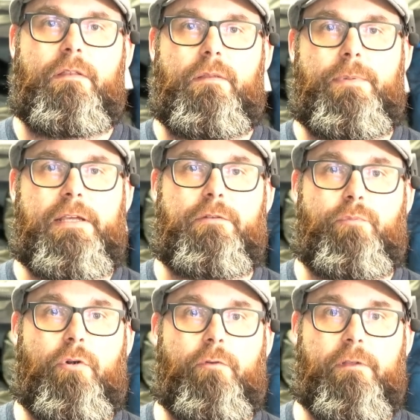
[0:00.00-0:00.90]
The biggest
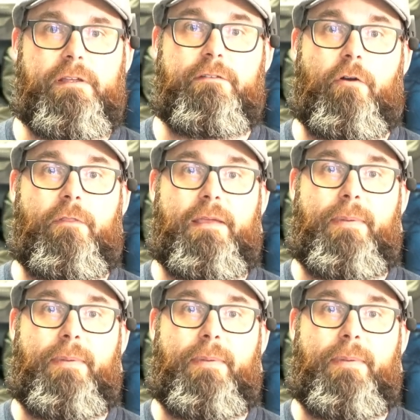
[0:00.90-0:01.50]
pro to these are they